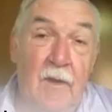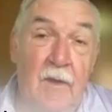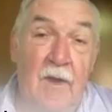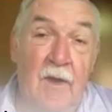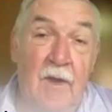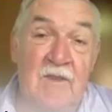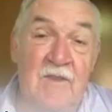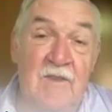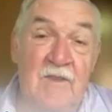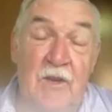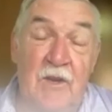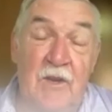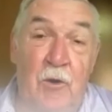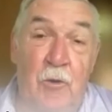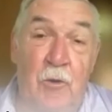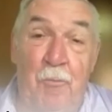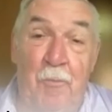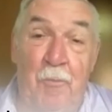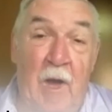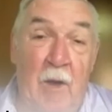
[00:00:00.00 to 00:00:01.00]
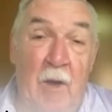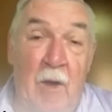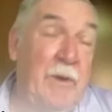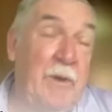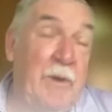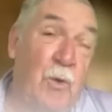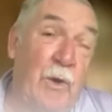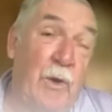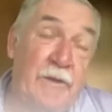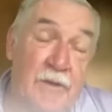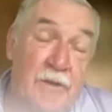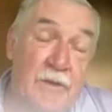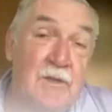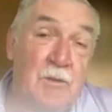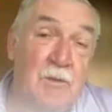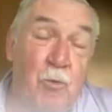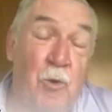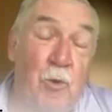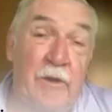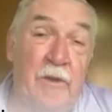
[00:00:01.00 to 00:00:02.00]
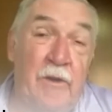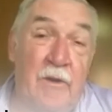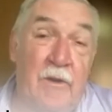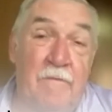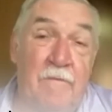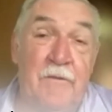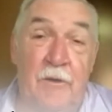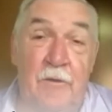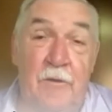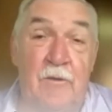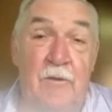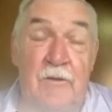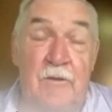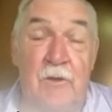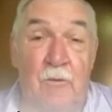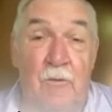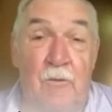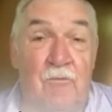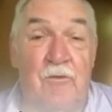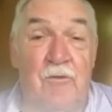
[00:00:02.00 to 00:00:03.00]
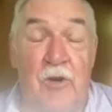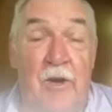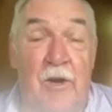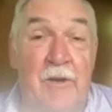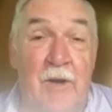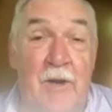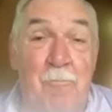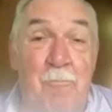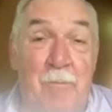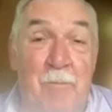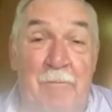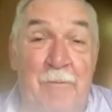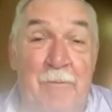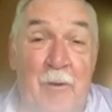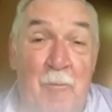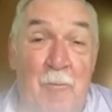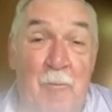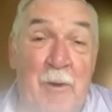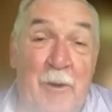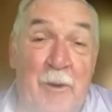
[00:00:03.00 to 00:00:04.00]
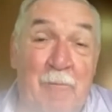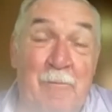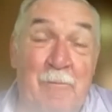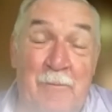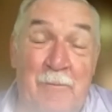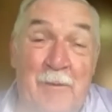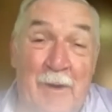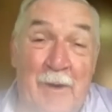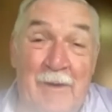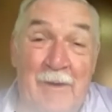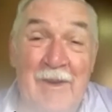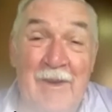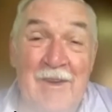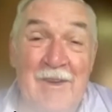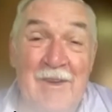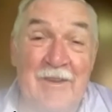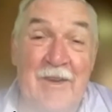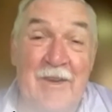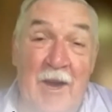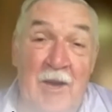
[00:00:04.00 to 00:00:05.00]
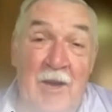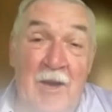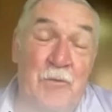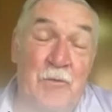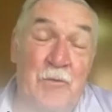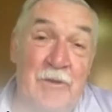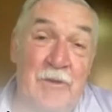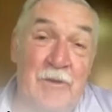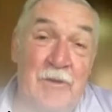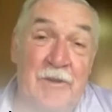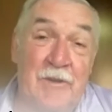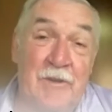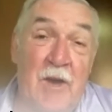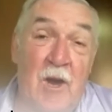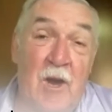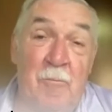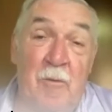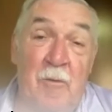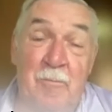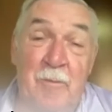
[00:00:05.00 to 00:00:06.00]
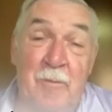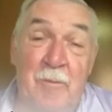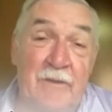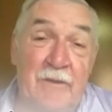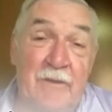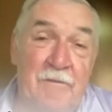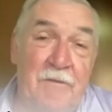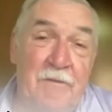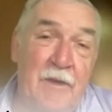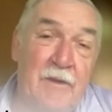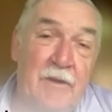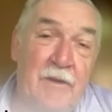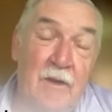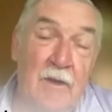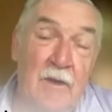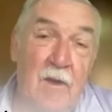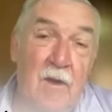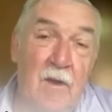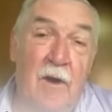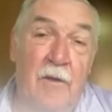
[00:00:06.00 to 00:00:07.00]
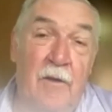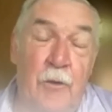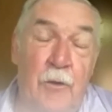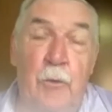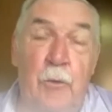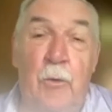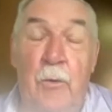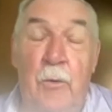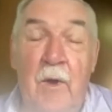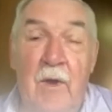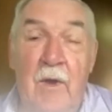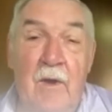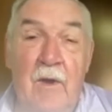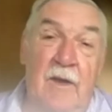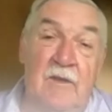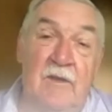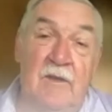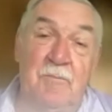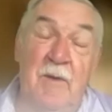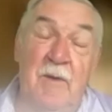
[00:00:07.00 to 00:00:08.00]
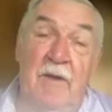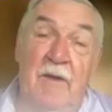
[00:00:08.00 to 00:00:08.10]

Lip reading: And so I'll be quite disappointed if dealers don't chalk up a fair amount of cash for this endowment, because I think although it's